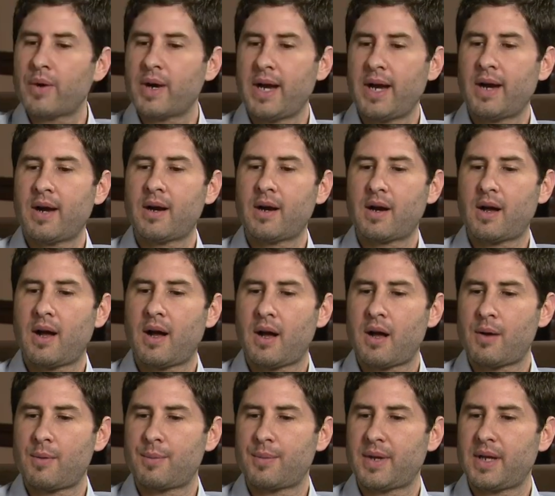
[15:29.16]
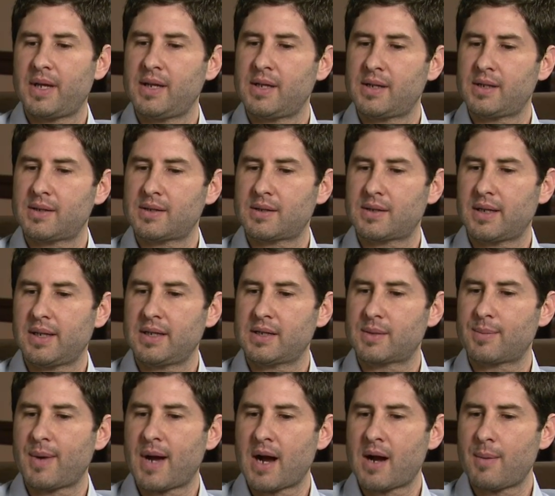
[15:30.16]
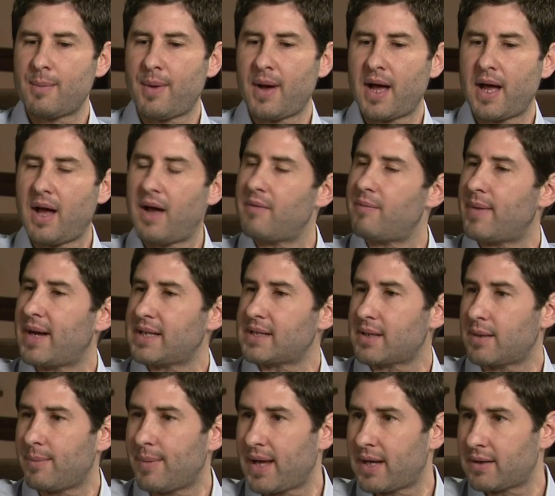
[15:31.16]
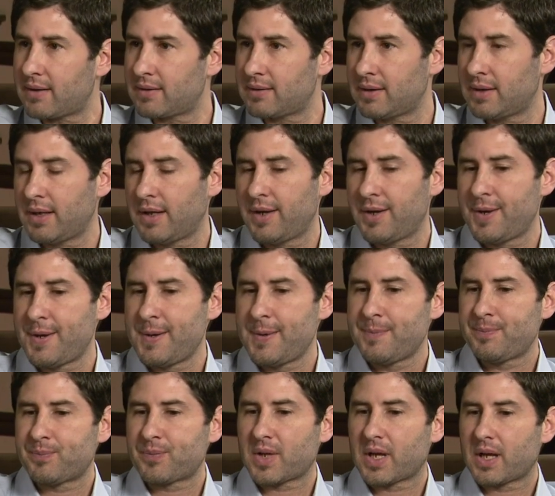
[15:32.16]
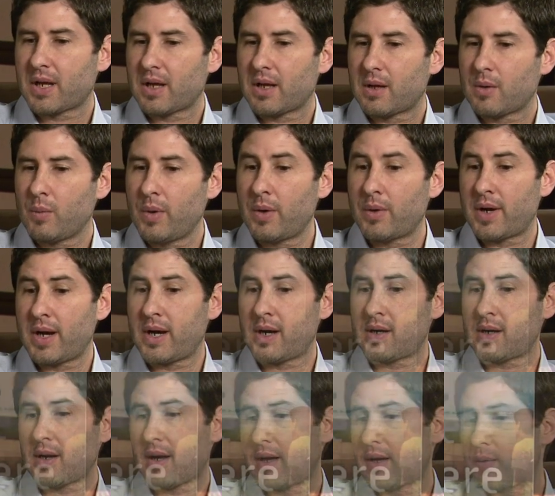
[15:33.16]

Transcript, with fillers: Were Here" um, is inspired by "Of Mice and Men." Mm -hmm. "We Were Here."